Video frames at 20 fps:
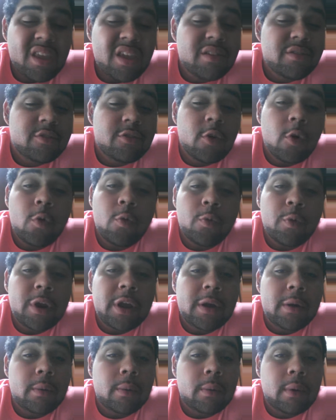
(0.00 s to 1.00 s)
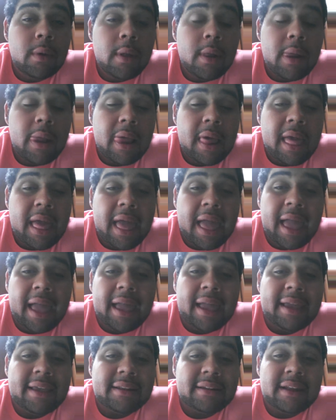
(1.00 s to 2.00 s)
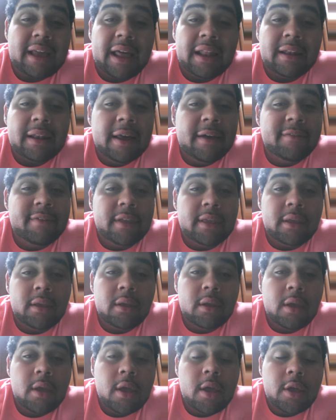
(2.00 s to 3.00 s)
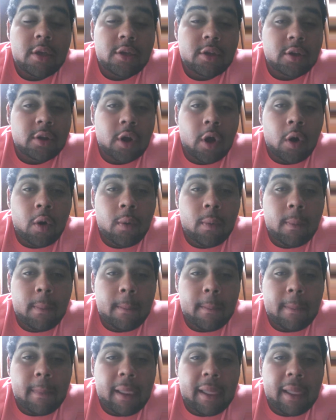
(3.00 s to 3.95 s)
is so real and I love it, you know.